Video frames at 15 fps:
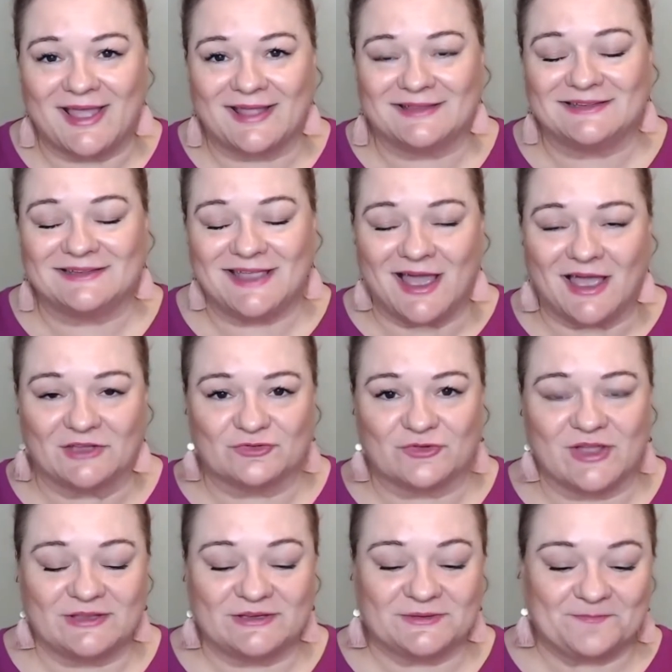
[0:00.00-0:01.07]
and
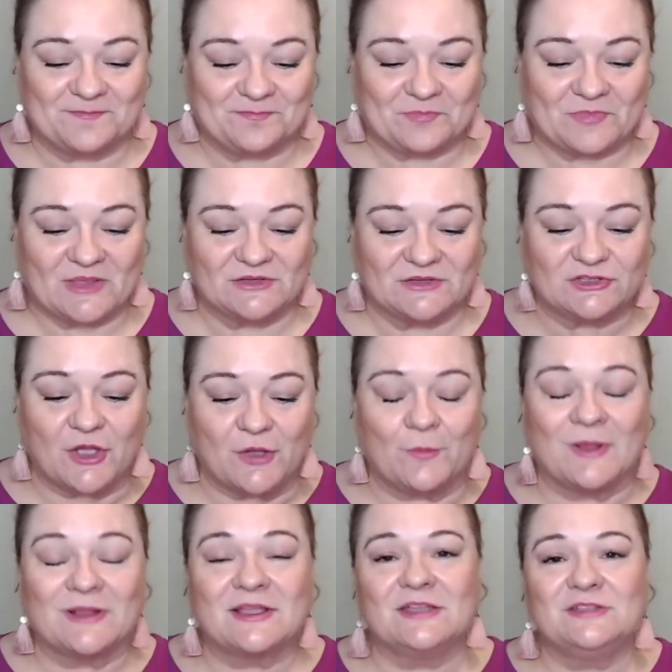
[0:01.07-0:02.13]
dehydrate. So
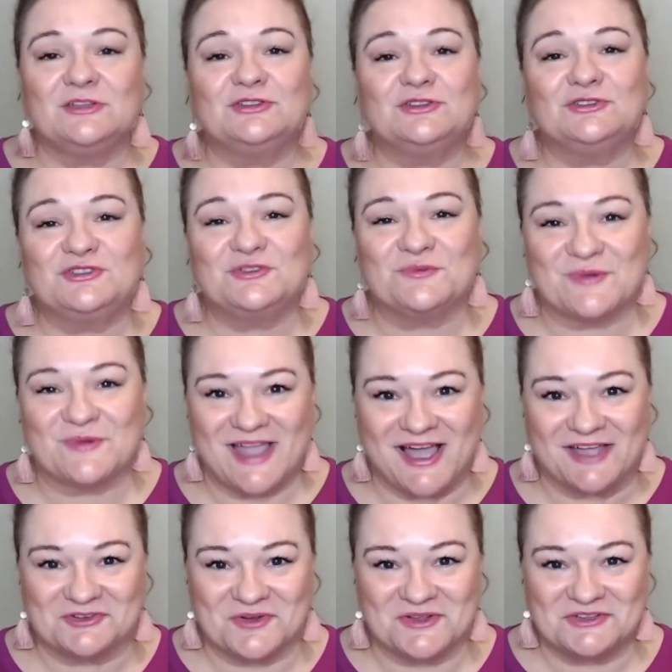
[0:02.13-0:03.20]
what can you do to
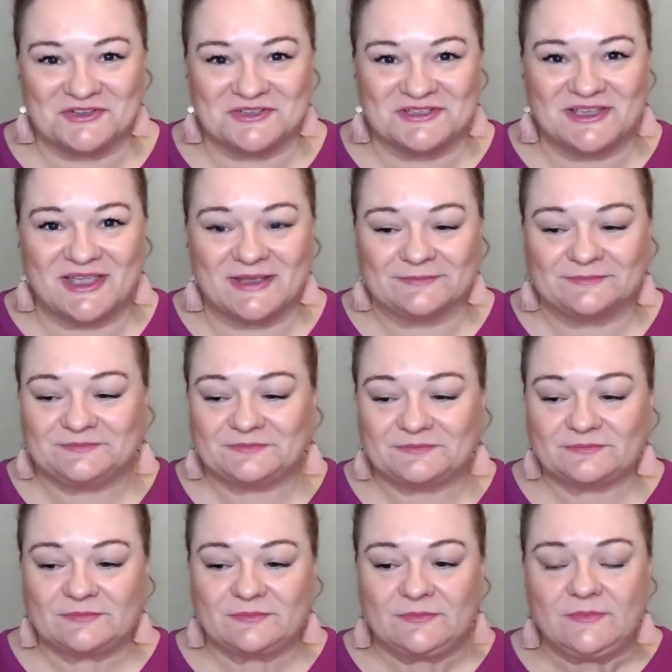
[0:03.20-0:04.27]
rehydrate your skin?
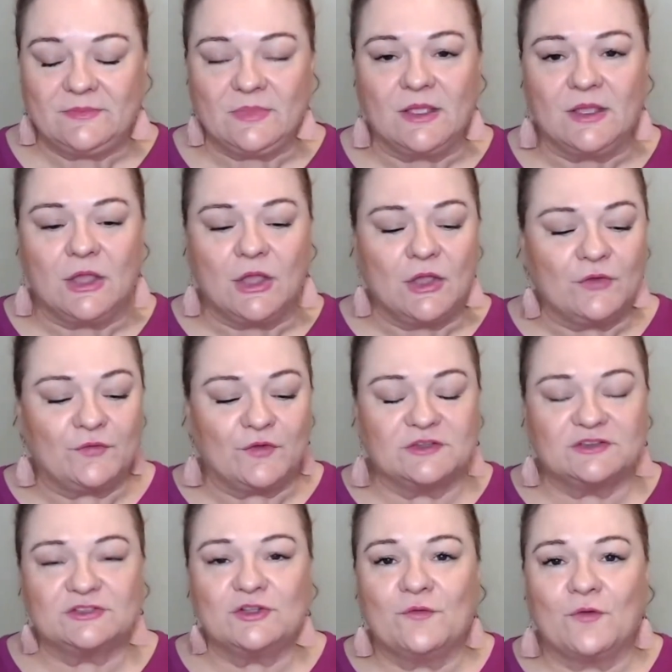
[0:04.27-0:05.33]

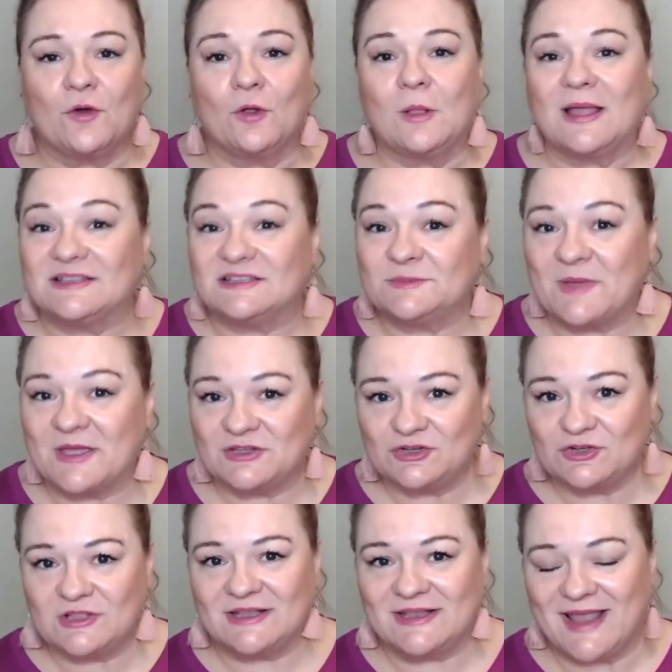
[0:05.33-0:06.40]
First of all,
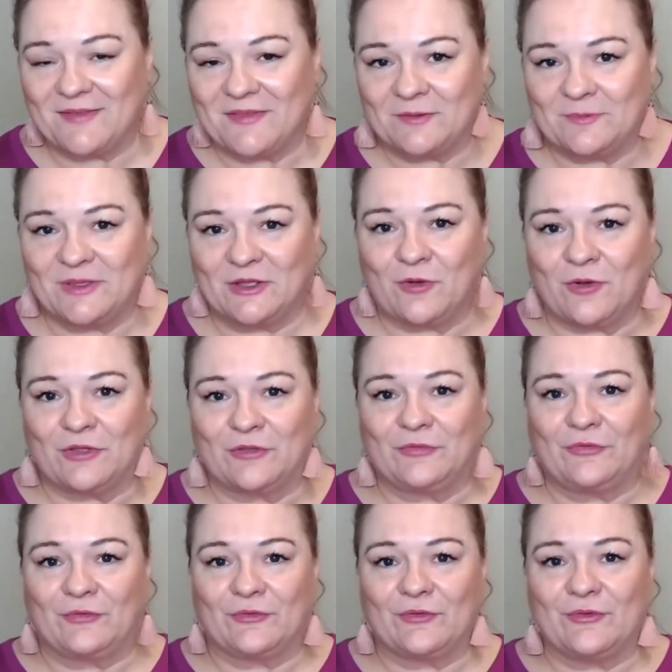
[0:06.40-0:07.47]
especially now that we're going
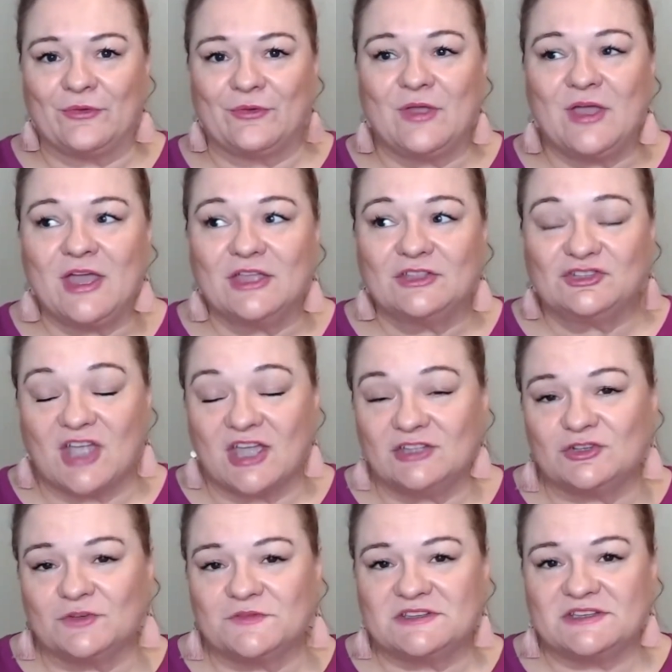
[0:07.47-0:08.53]
through change
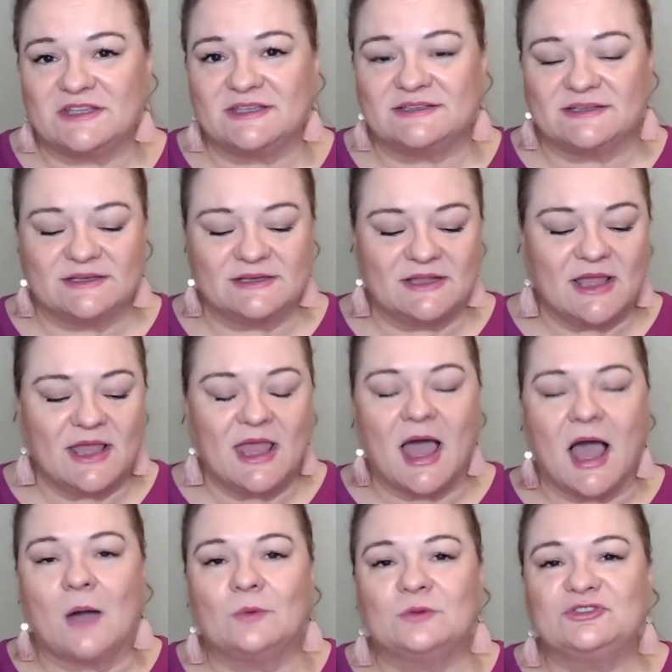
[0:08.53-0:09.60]
of season,
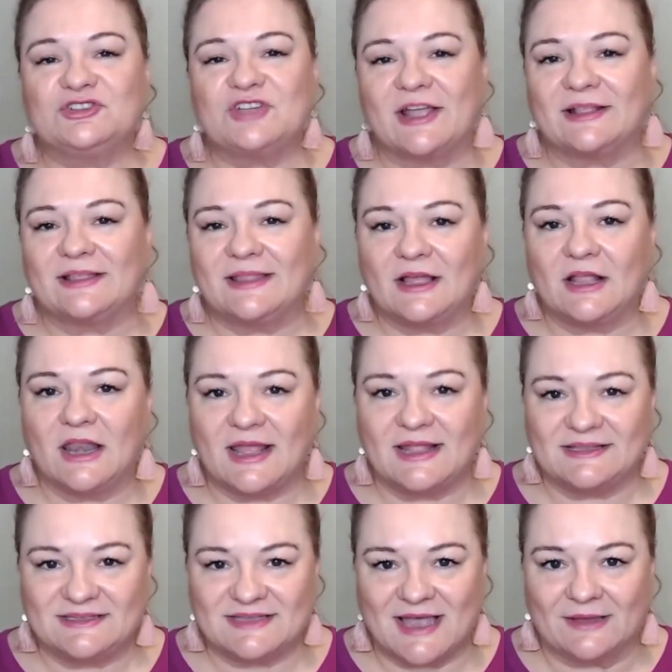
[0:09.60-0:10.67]
I would check the
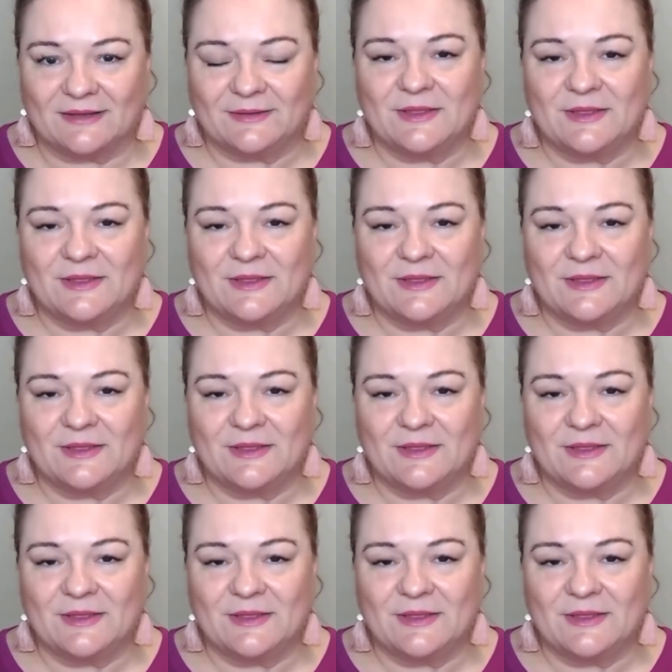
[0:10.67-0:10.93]
cleanser.